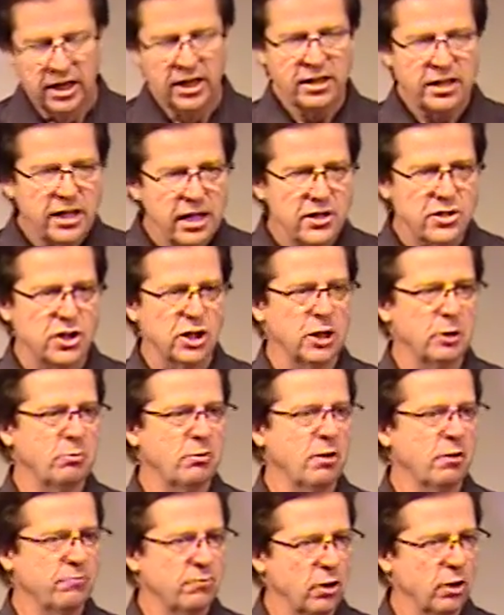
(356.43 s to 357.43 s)
teaching them
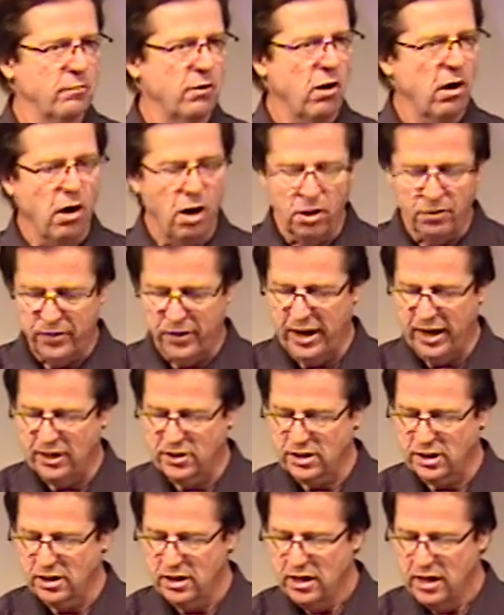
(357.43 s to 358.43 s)
to observe all things
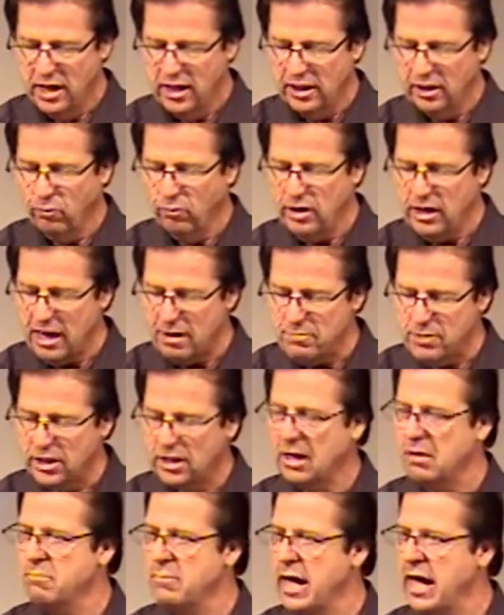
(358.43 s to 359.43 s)
that, that we have been
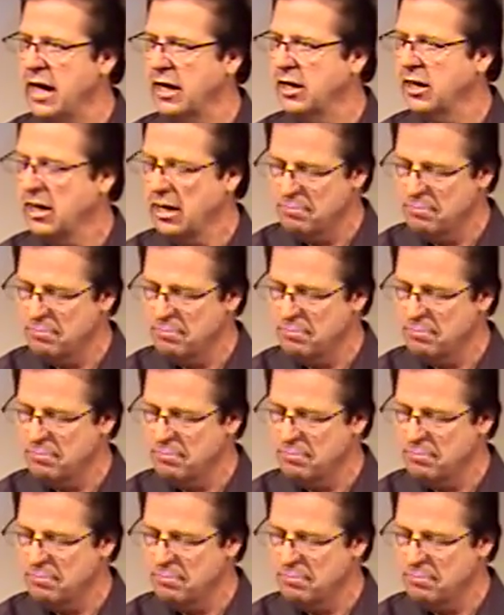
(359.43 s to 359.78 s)
commanded.